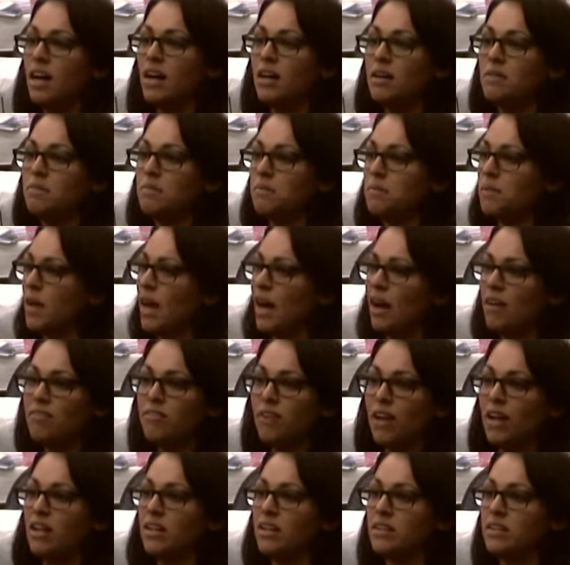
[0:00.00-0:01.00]
um, how
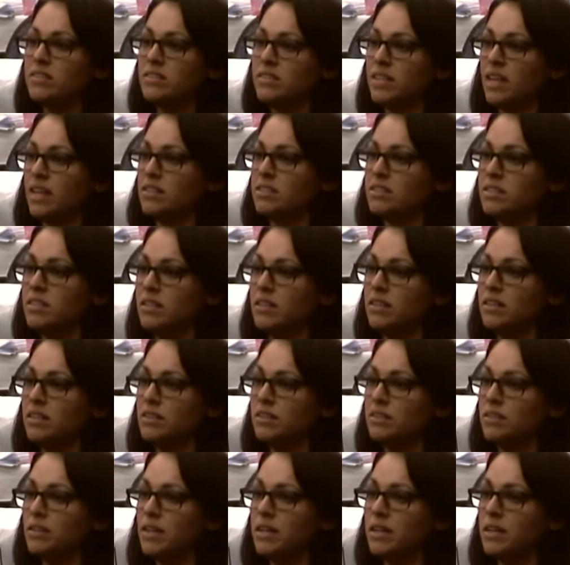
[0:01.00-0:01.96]
valid is that seal?